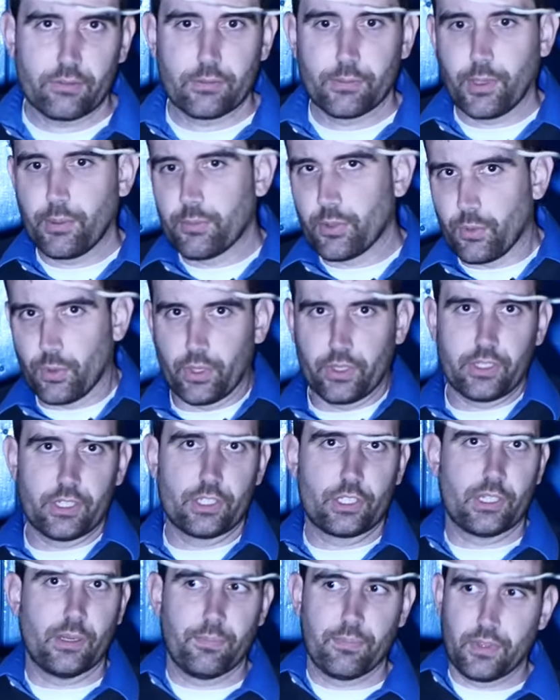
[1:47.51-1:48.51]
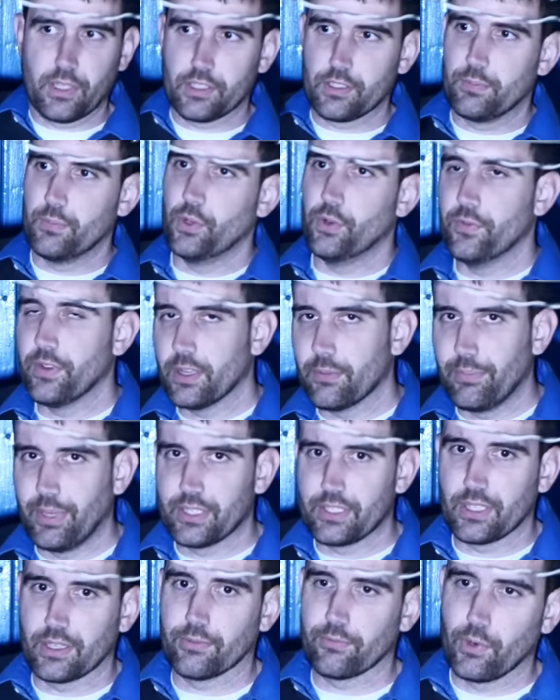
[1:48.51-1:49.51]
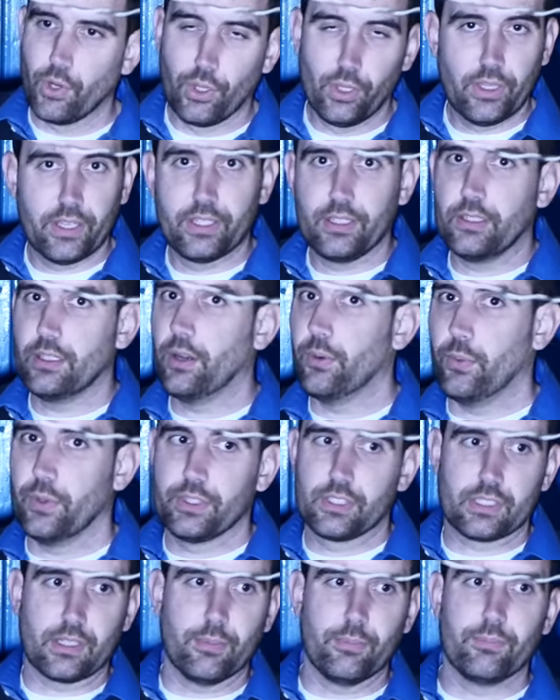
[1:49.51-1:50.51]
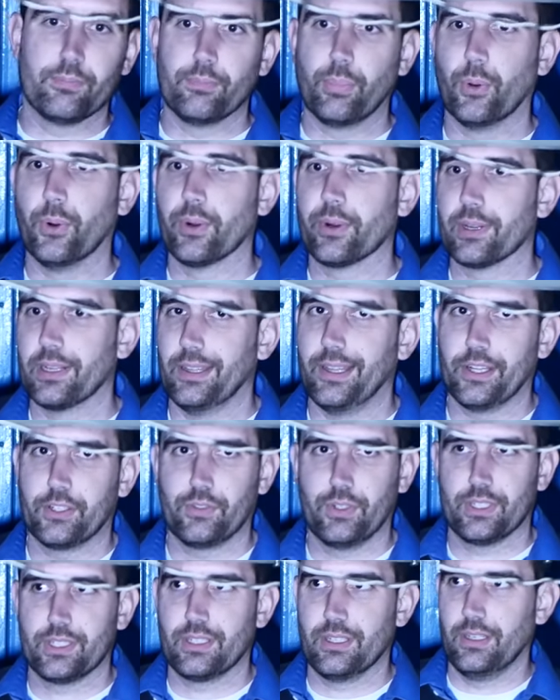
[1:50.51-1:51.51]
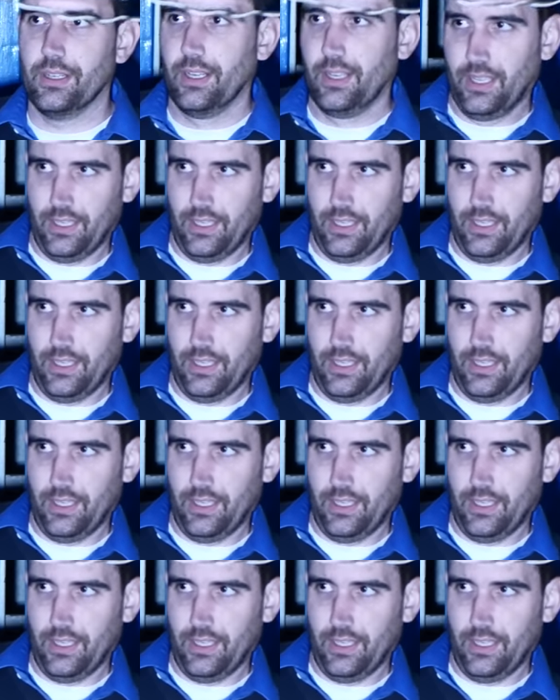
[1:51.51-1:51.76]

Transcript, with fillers: Remember, we're on a ship that's moving, pitching, and rolling, and you don't want some poor electrician